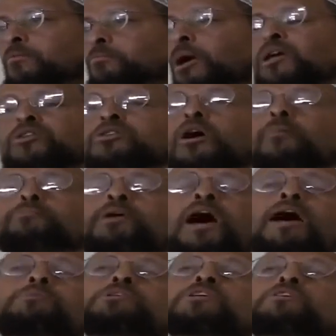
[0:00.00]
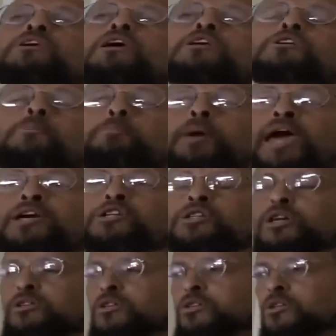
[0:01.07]
But sometimes it takes
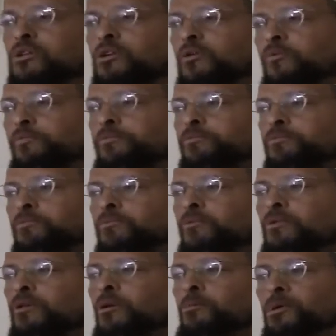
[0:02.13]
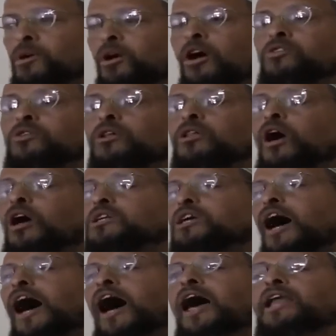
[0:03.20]
patience. Because Allah
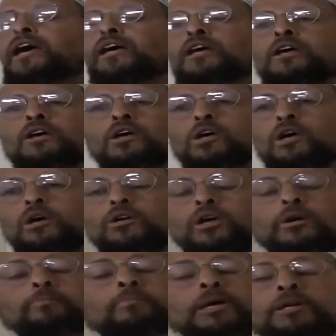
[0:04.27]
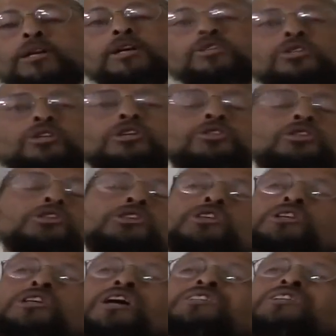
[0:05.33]
Ta'ala, in many instances,
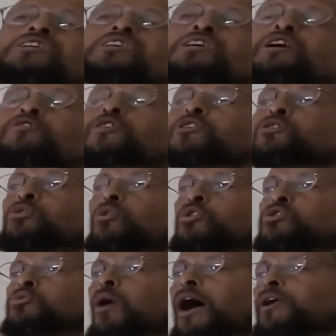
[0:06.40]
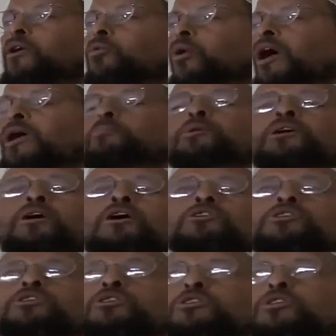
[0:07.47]
He doesn't give it to us right away
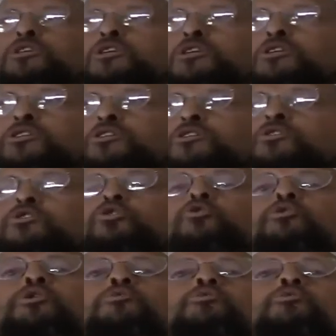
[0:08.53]
because He sees do we